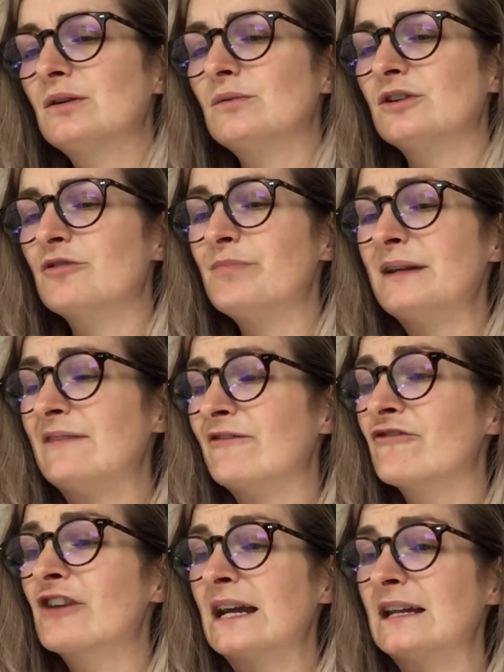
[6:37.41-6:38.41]
would have
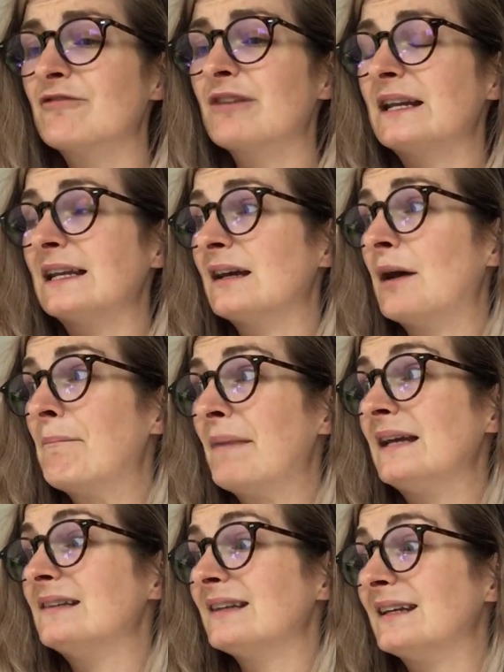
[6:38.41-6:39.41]
been really, really
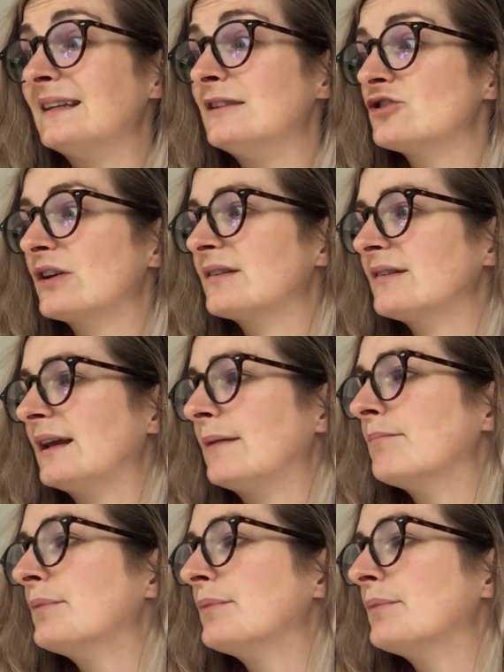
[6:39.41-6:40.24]
amazing and interesting.